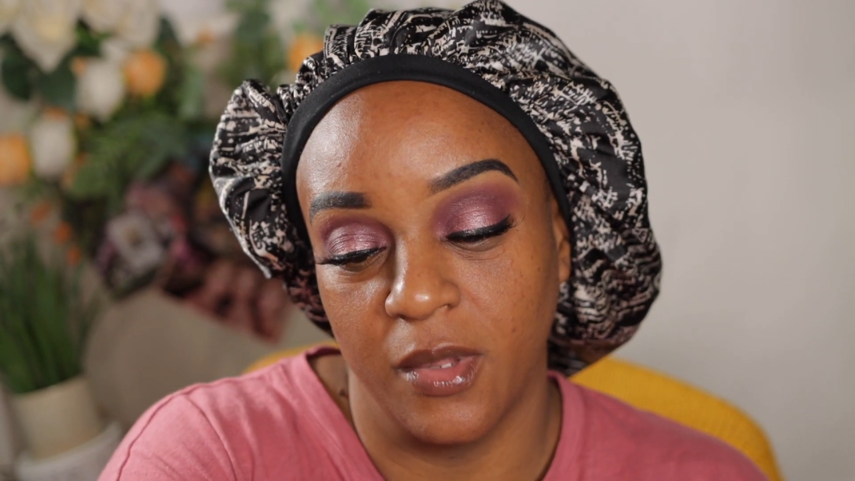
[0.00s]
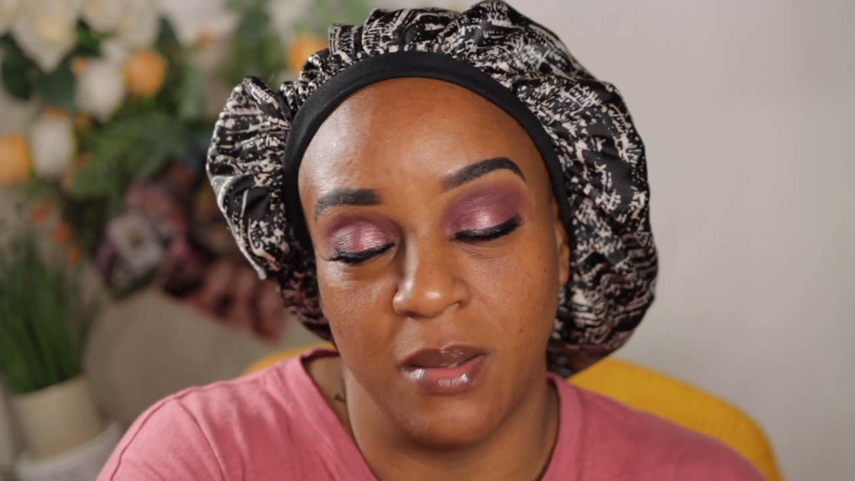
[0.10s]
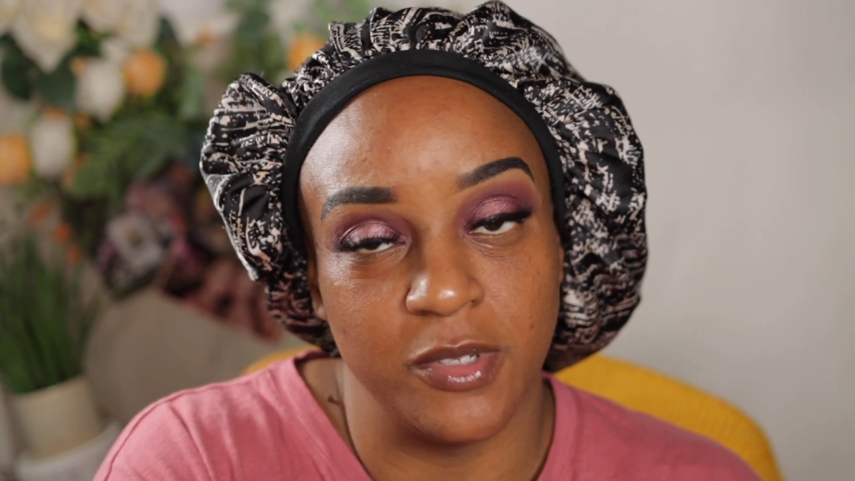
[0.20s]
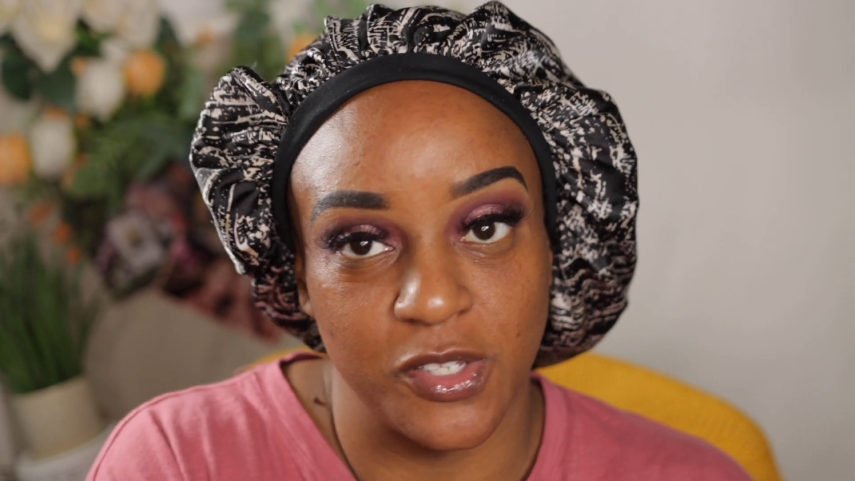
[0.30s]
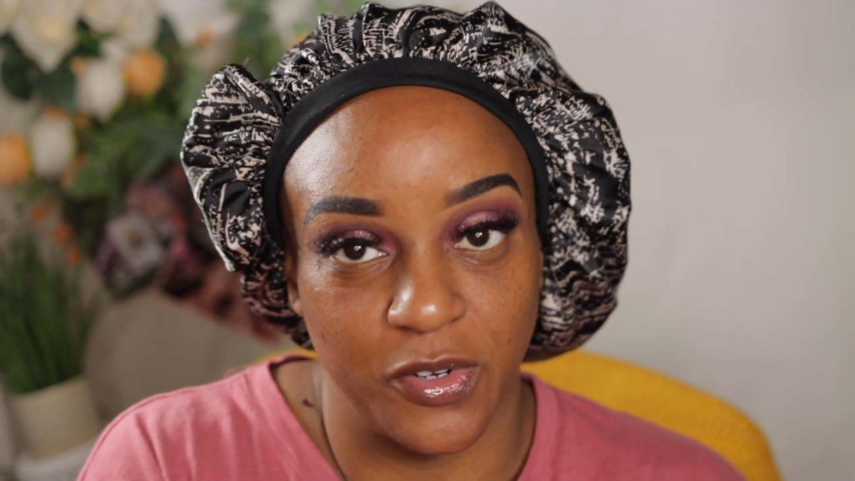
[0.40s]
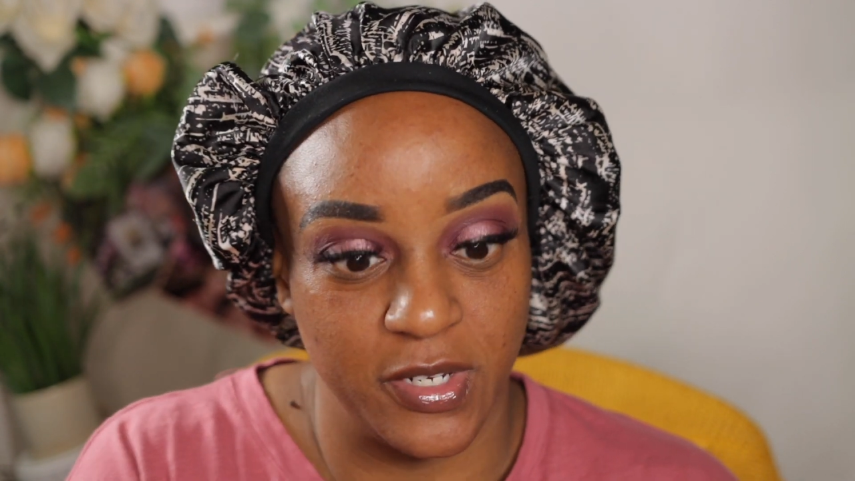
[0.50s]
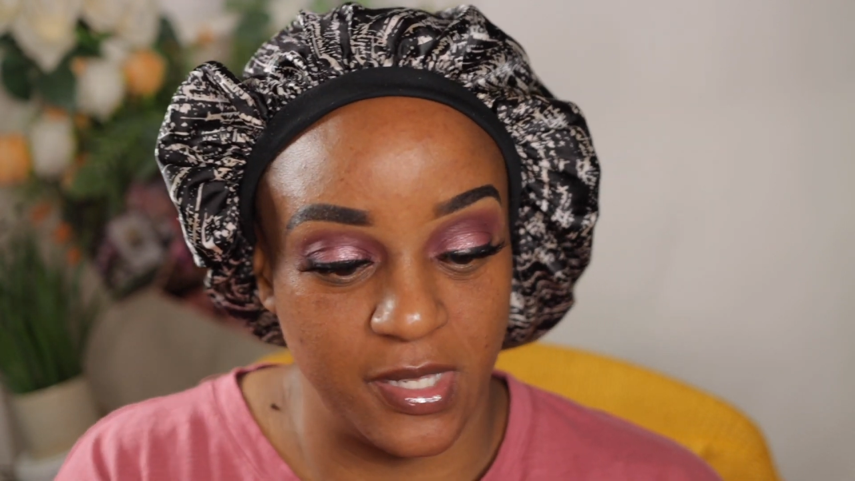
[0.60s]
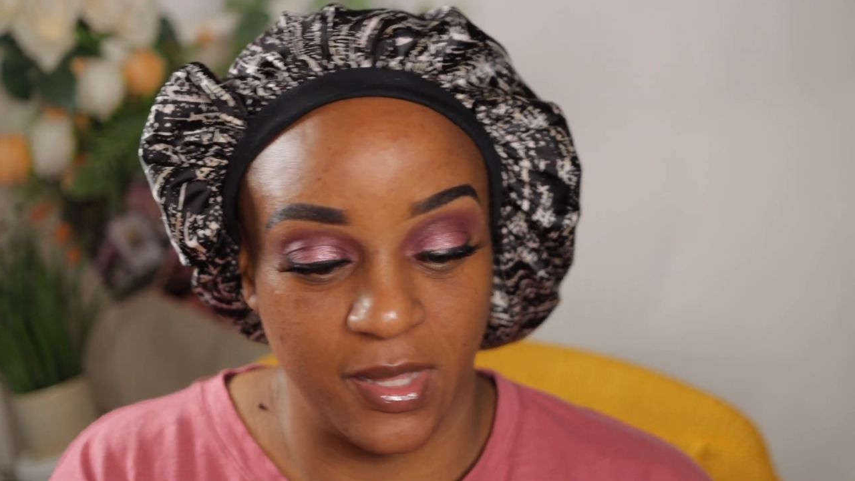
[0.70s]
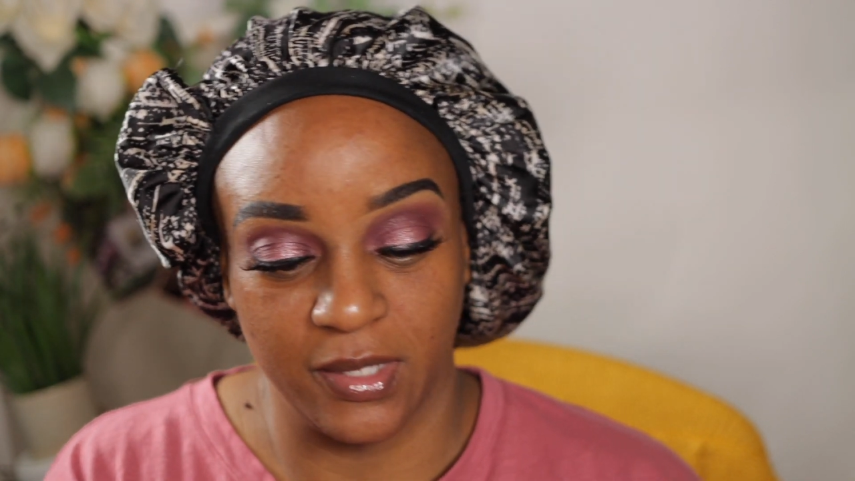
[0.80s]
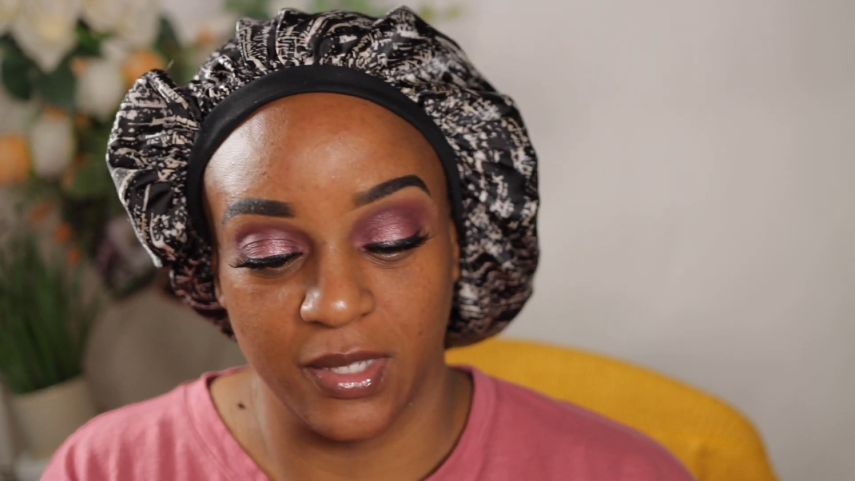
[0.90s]
I'm just
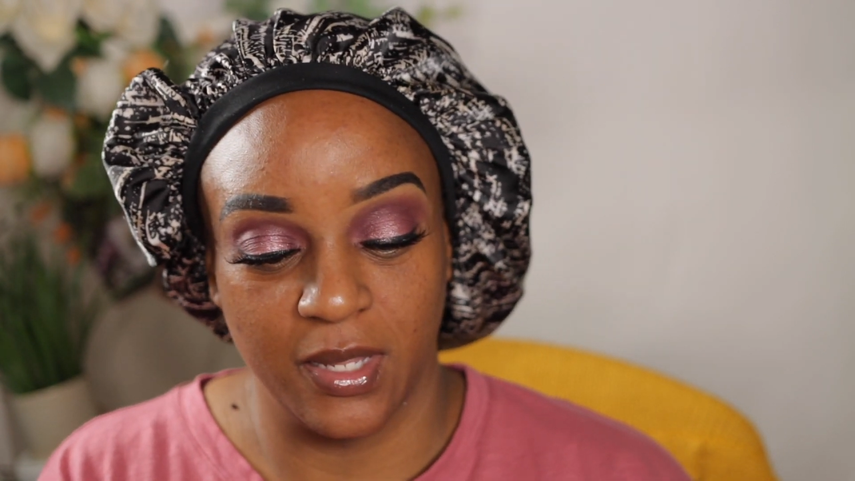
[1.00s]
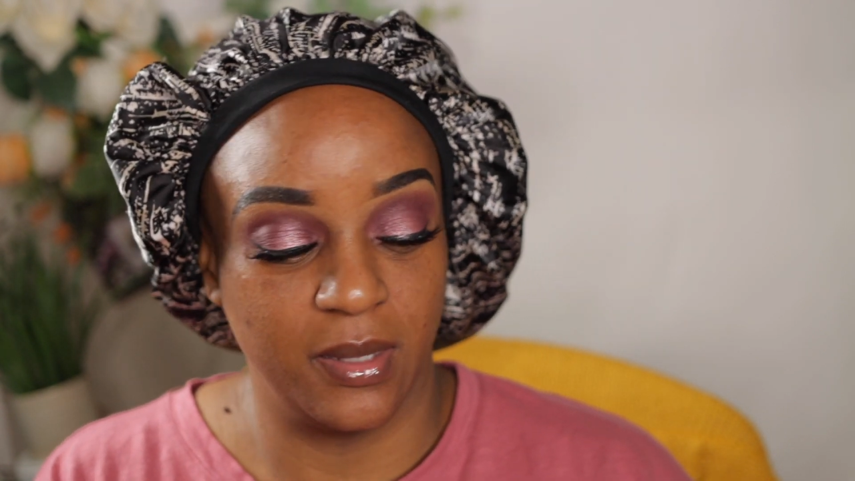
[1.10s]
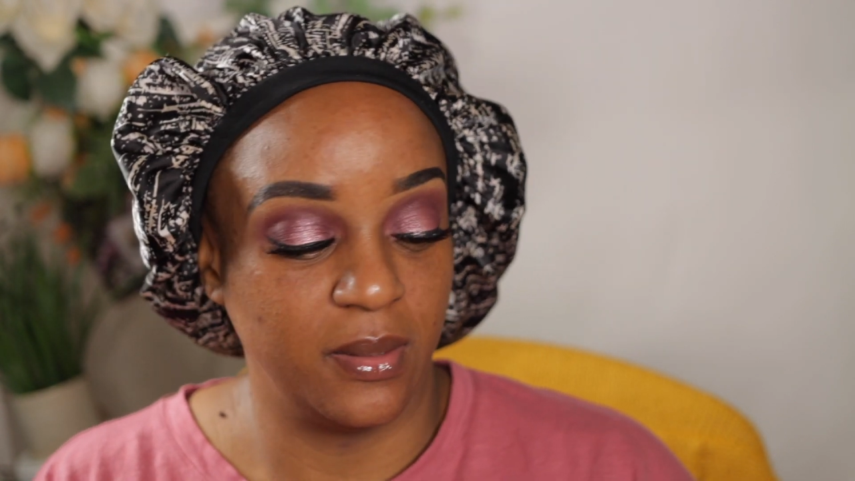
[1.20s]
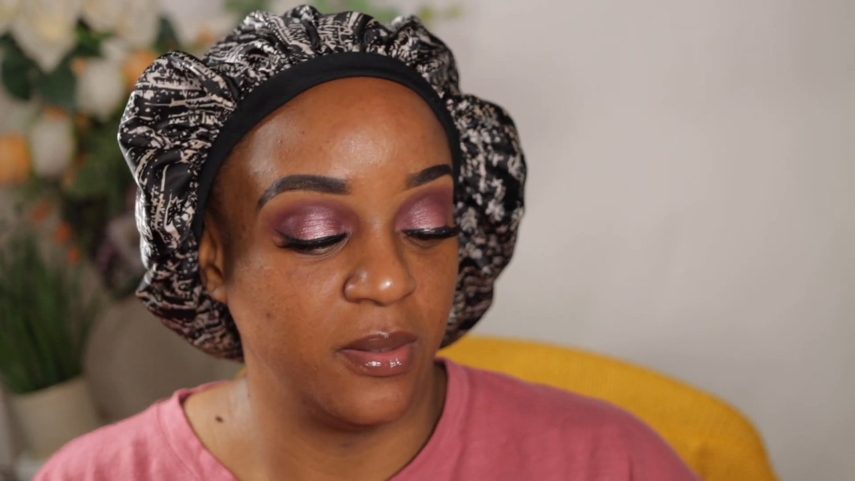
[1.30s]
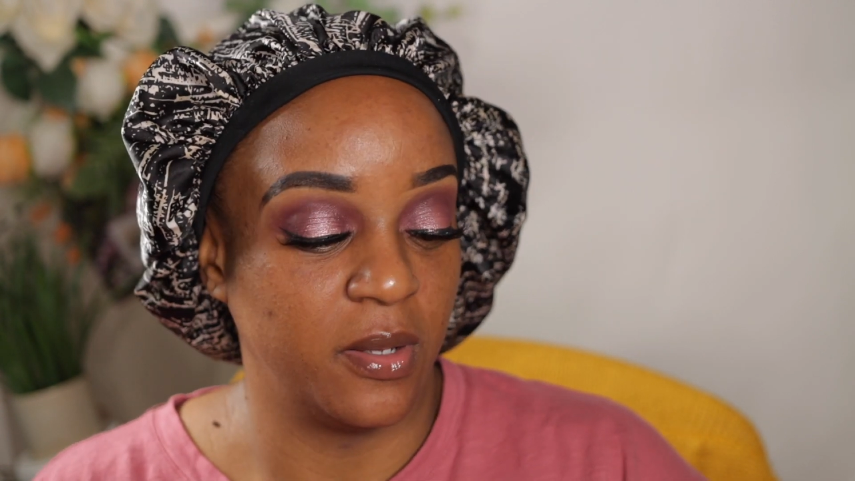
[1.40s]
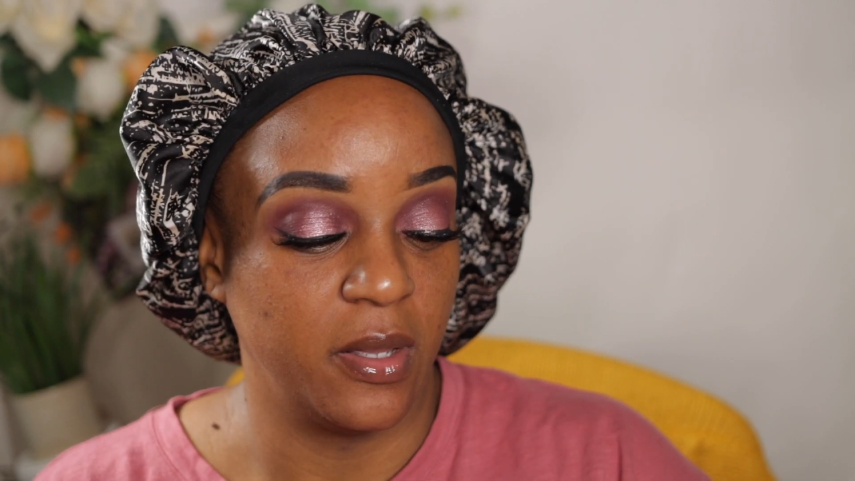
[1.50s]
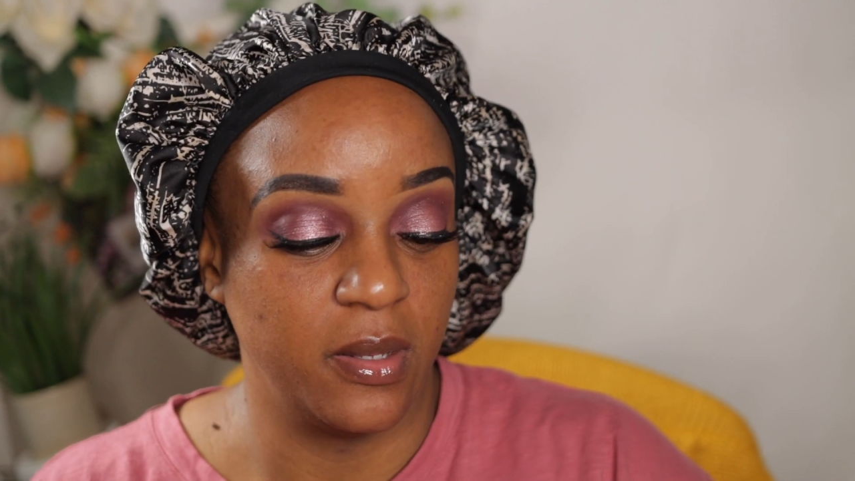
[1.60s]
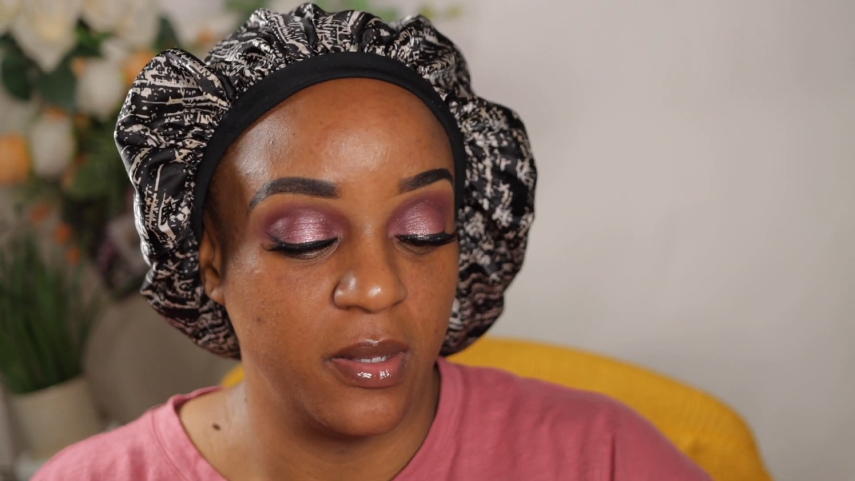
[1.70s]
crazy like that. Okay,